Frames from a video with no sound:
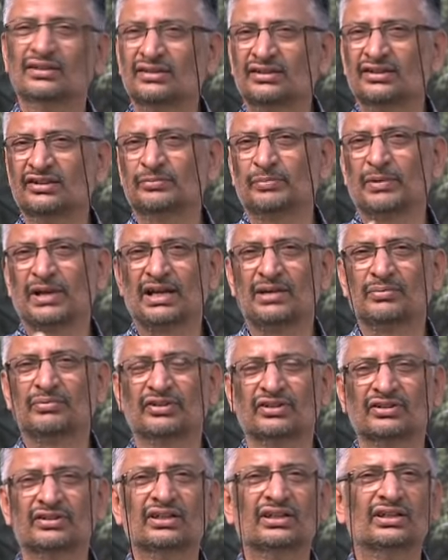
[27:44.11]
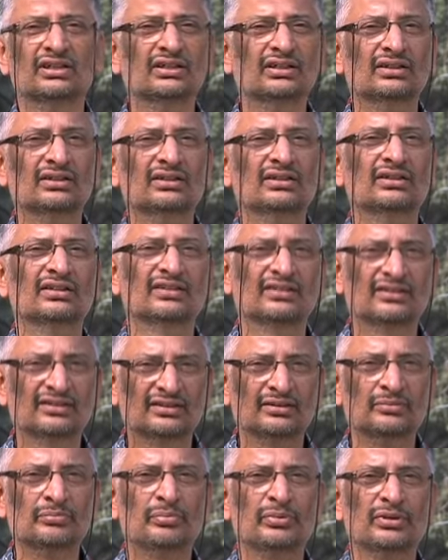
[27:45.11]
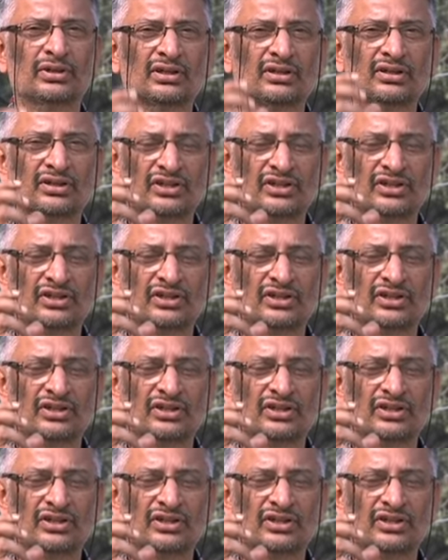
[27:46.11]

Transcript: This perhaps is a simple,